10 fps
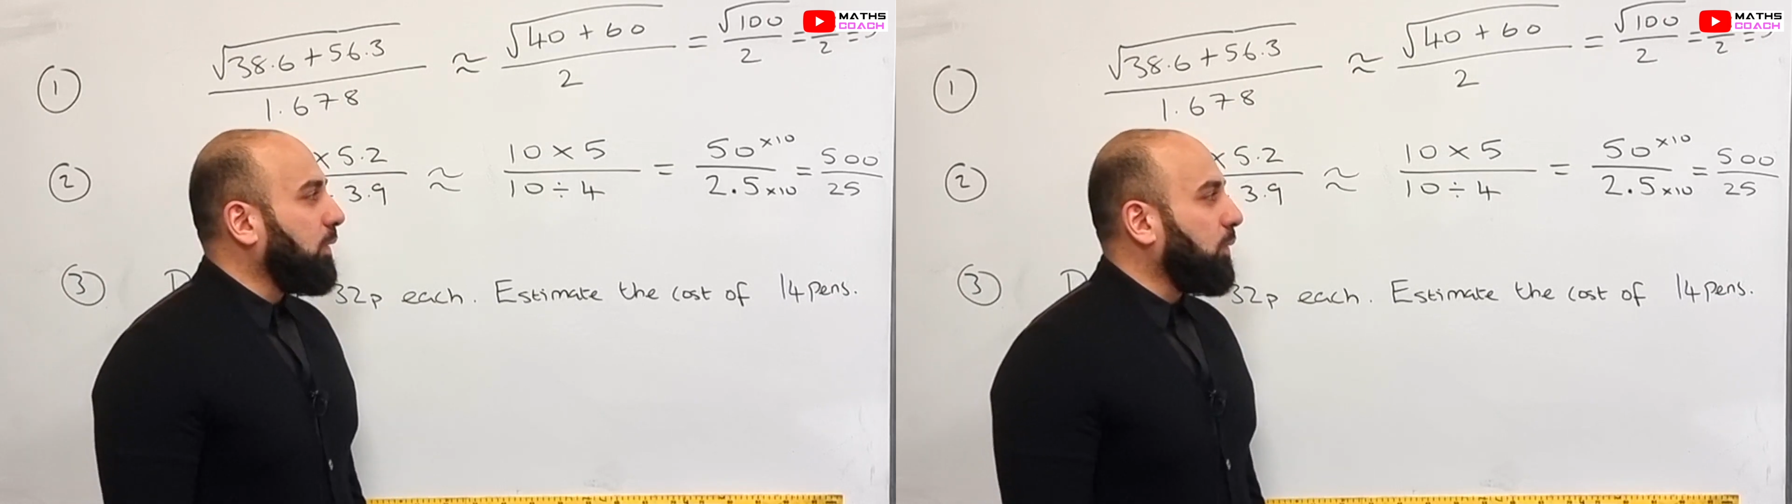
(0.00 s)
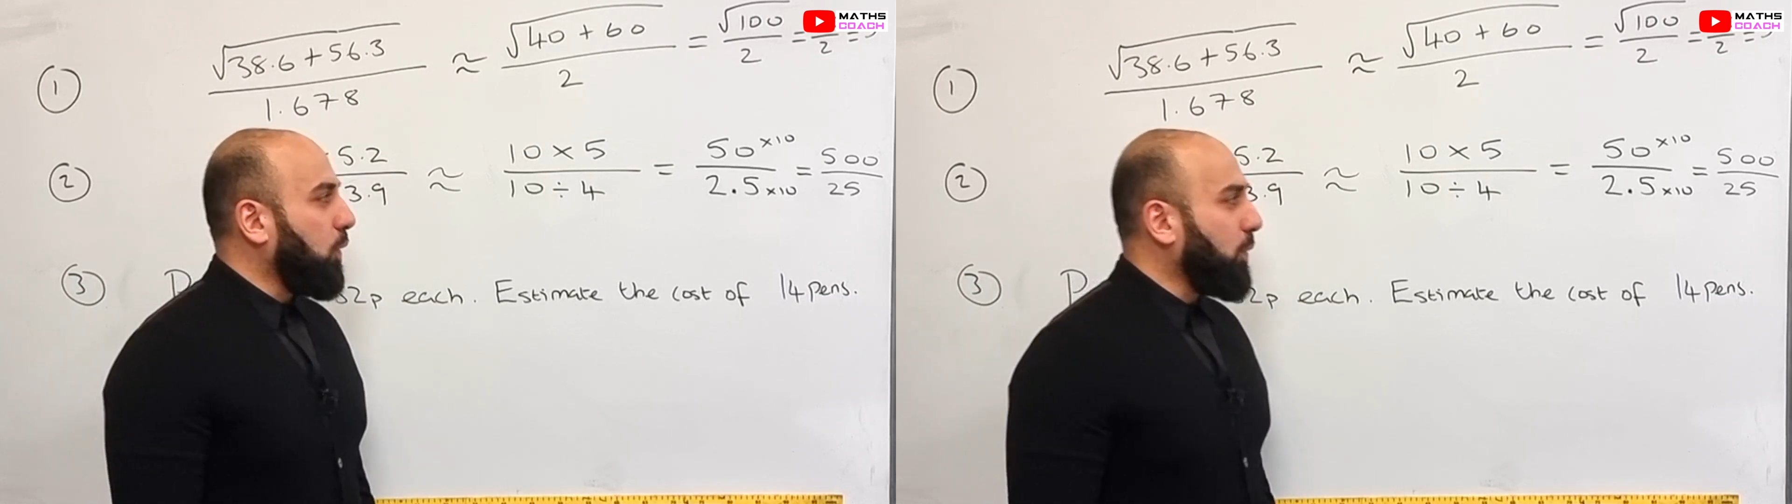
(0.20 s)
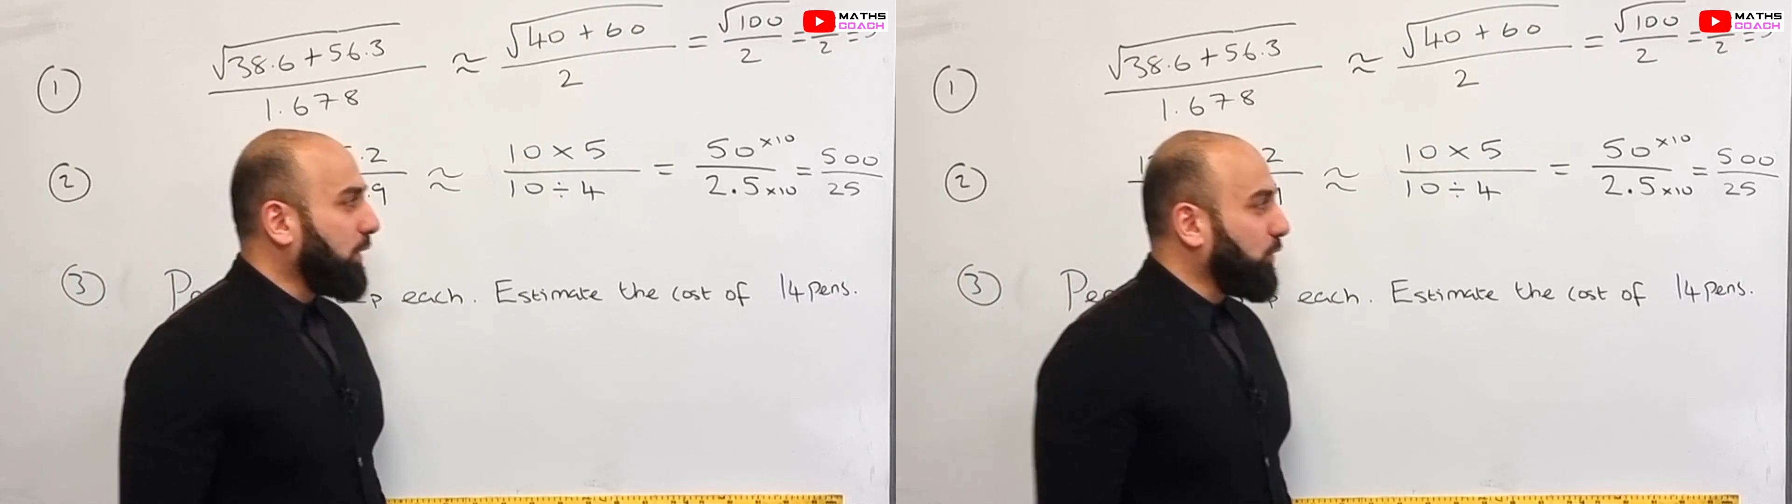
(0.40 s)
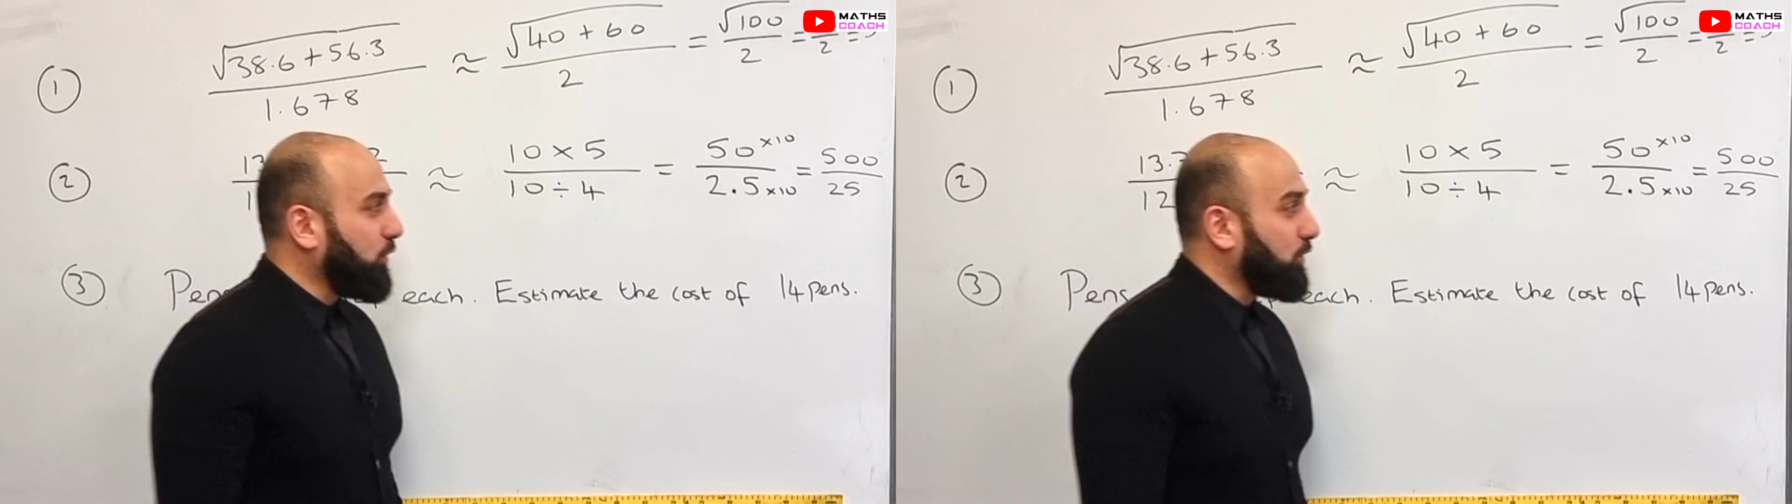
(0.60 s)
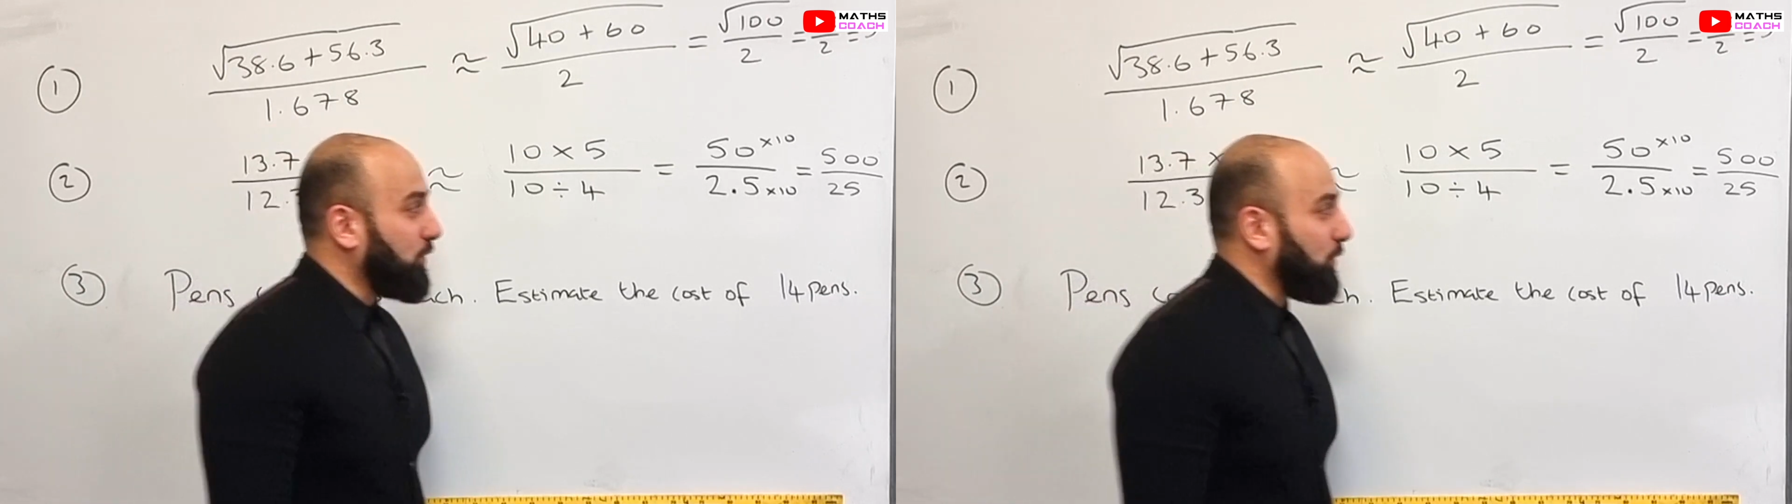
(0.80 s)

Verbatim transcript: Well, what we could do